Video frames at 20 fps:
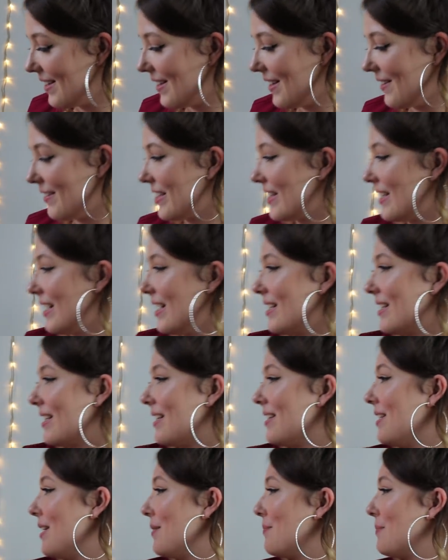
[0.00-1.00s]
Now it
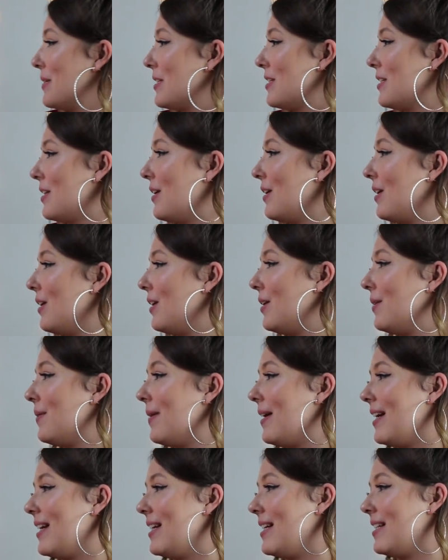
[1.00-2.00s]
says number
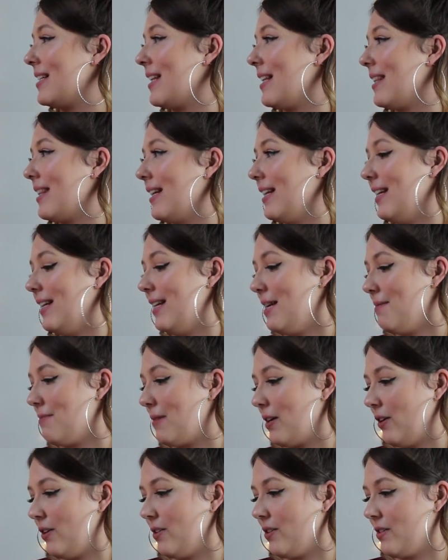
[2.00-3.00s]
two is the
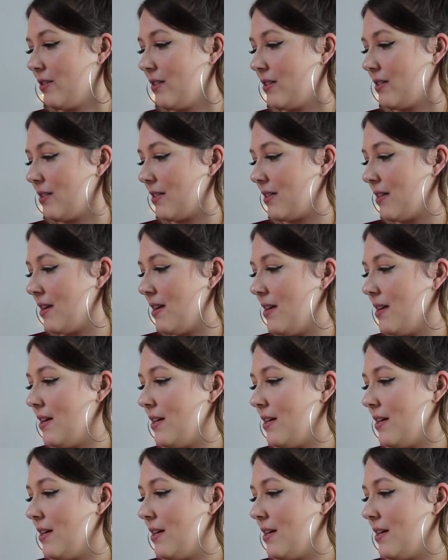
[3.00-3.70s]
lip gloss.